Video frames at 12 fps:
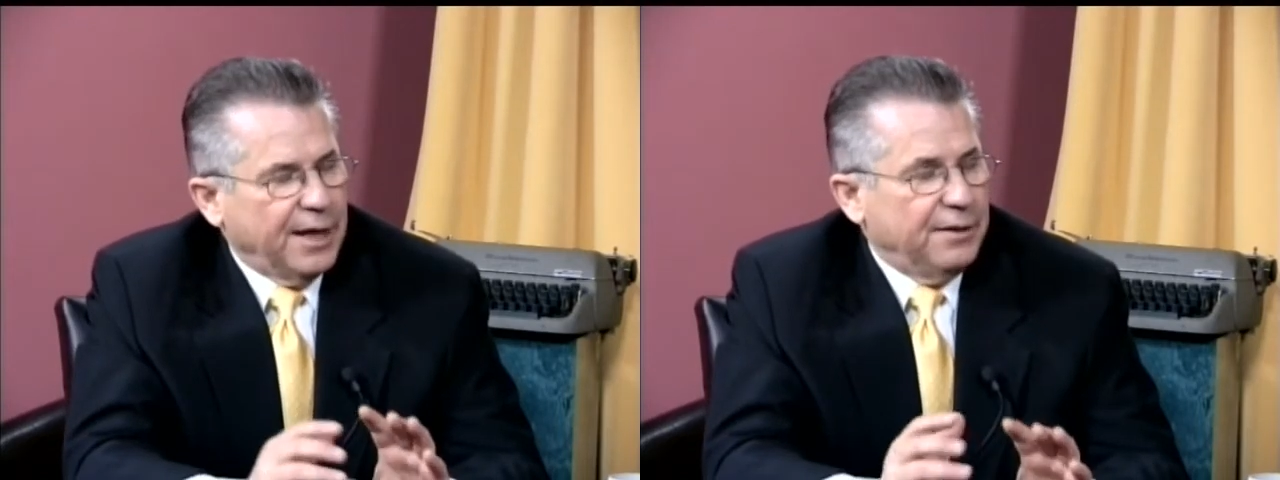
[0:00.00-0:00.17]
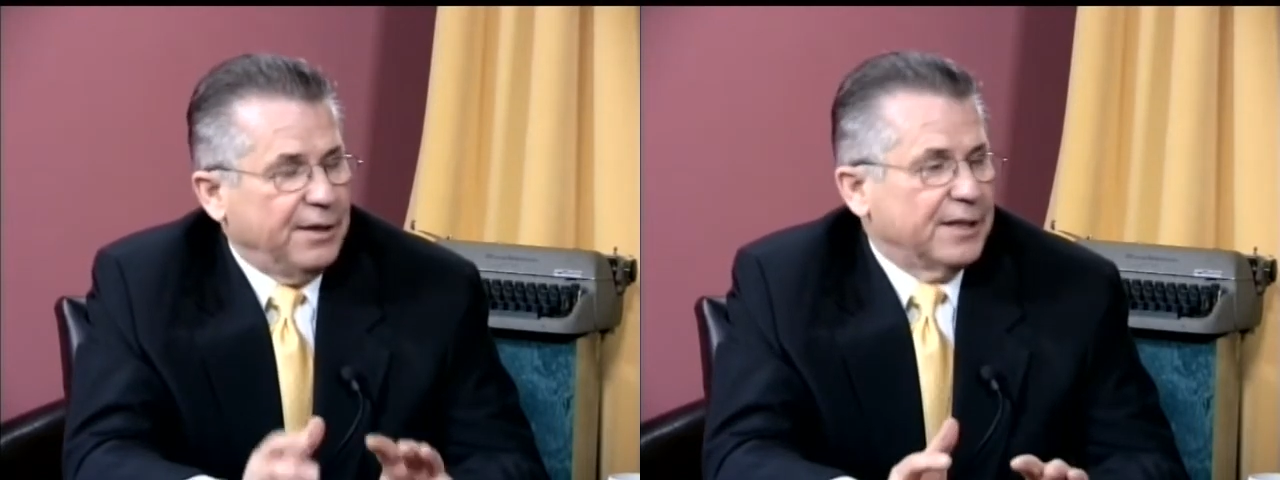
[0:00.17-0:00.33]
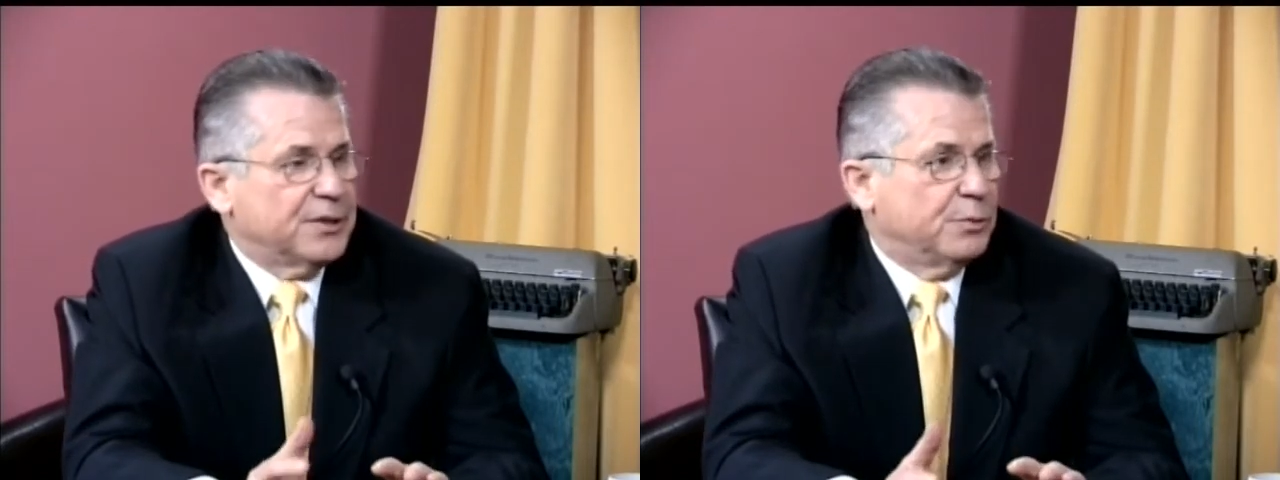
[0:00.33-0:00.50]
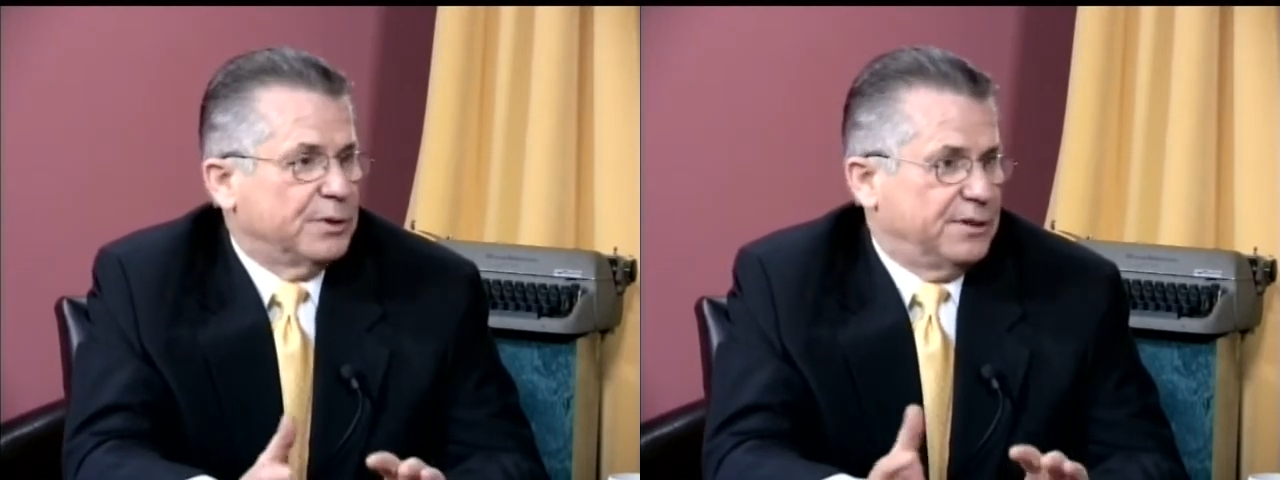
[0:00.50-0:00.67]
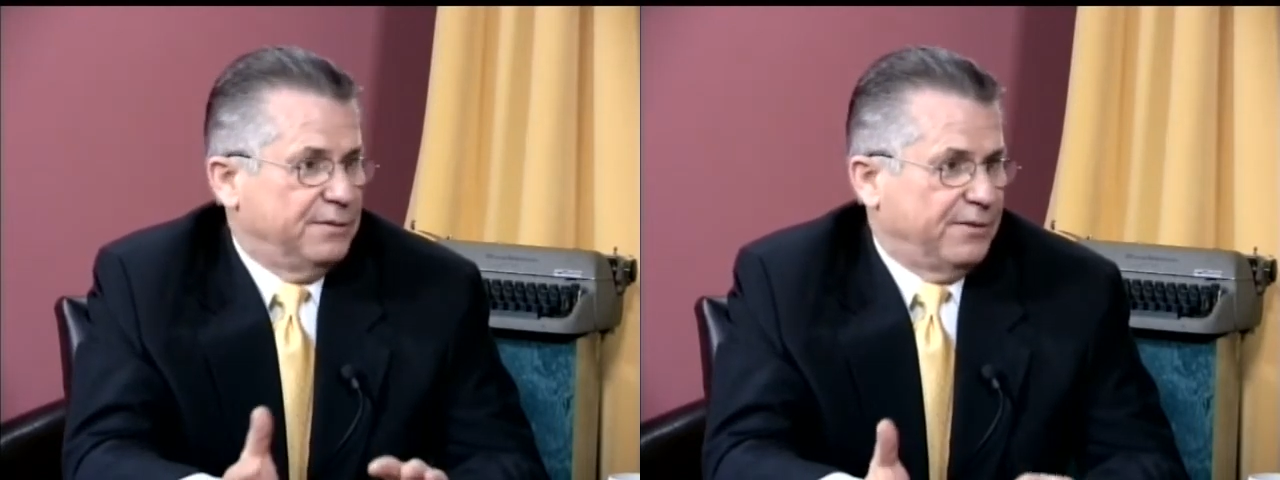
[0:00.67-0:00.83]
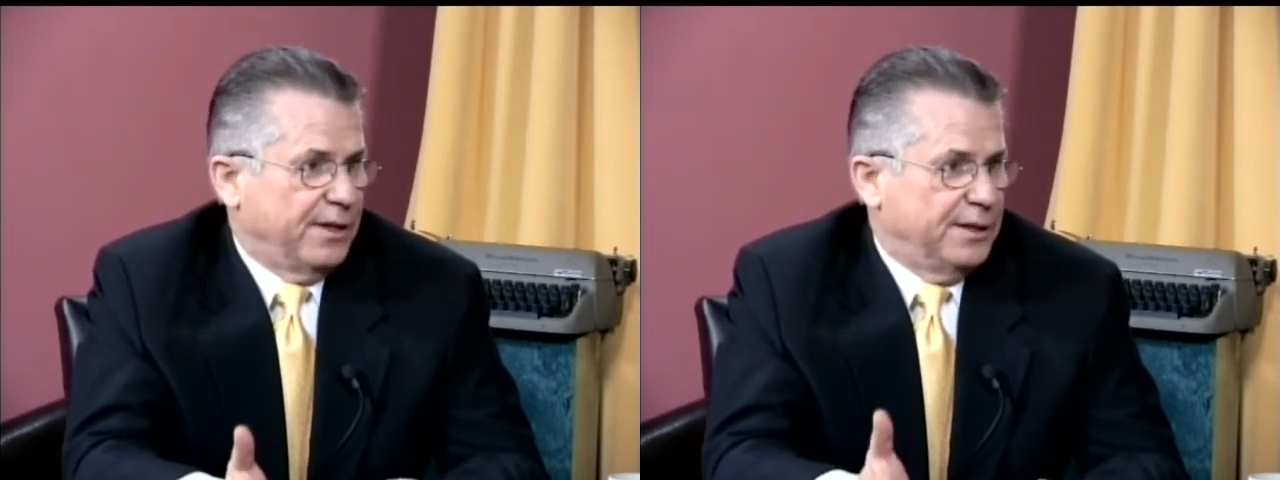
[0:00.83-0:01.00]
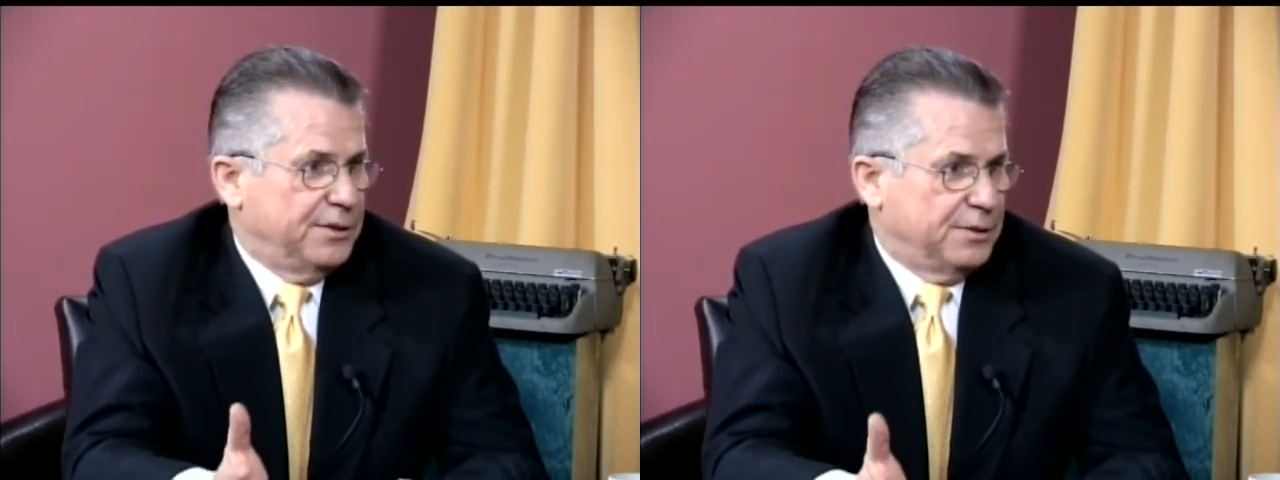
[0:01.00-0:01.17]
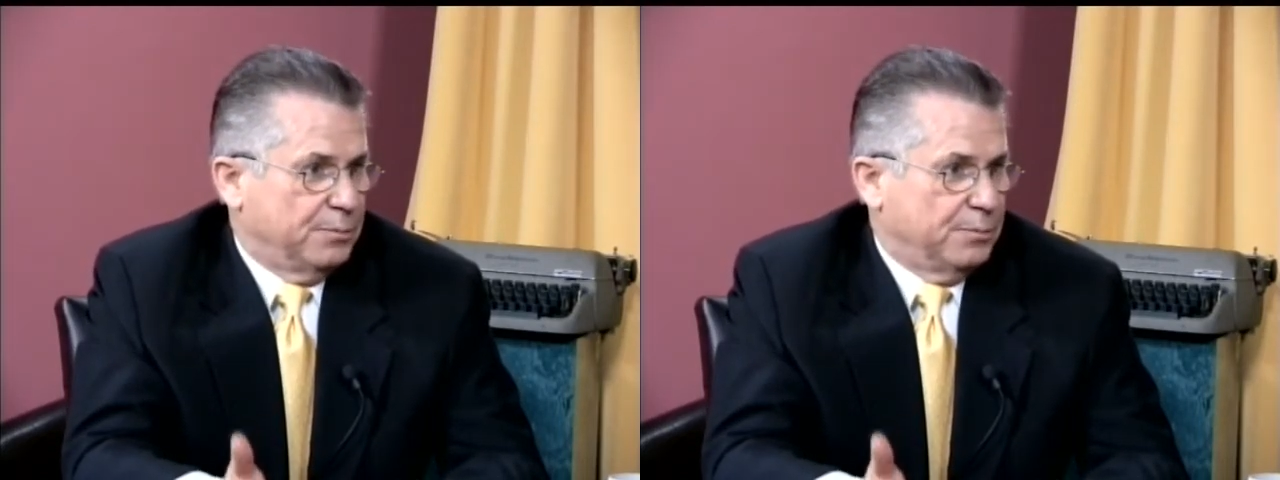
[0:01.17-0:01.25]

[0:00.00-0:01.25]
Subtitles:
and that's what defines the